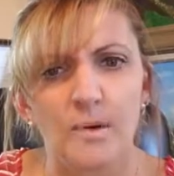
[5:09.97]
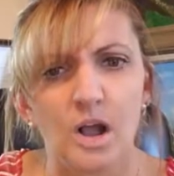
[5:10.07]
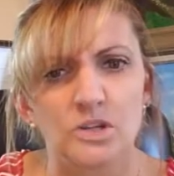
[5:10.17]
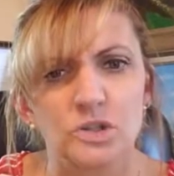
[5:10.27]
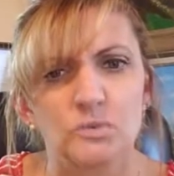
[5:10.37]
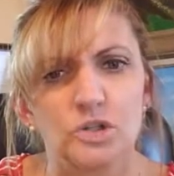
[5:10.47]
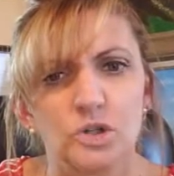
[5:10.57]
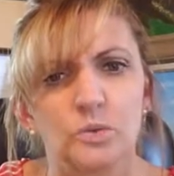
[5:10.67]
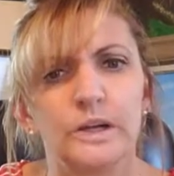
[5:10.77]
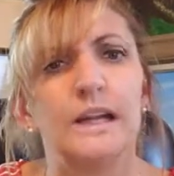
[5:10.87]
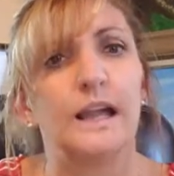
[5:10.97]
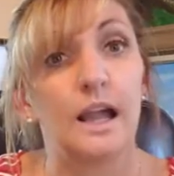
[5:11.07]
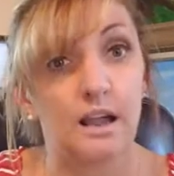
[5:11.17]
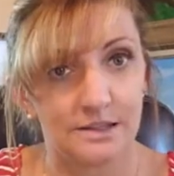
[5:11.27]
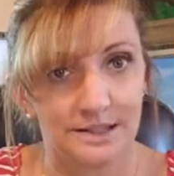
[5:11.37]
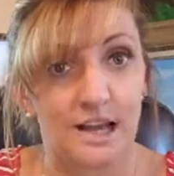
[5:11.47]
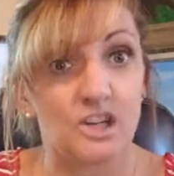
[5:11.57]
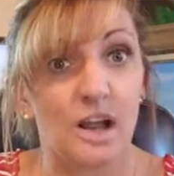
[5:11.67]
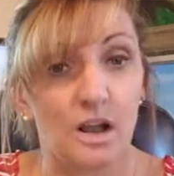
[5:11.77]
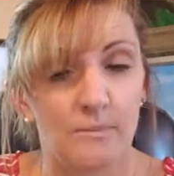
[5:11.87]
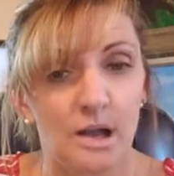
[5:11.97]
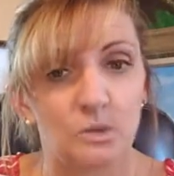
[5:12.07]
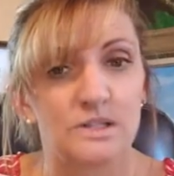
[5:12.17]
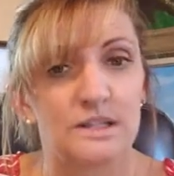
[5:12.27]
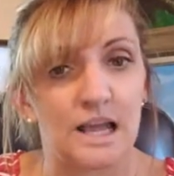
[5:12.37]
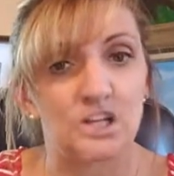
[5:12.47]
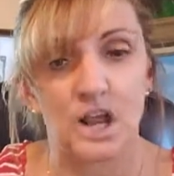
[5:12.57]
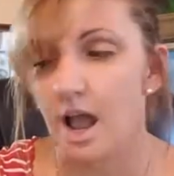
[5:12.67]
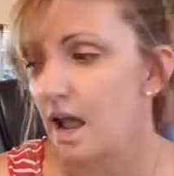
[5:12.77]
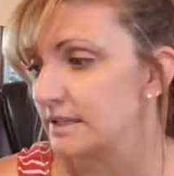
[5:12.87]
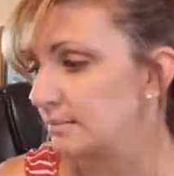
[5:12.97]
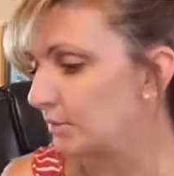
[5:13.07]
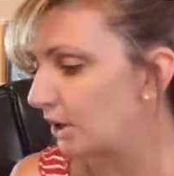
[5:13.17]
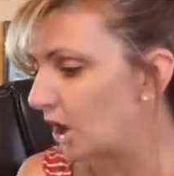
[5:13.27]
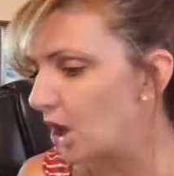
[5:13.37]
costume jewelry // Eisenberg.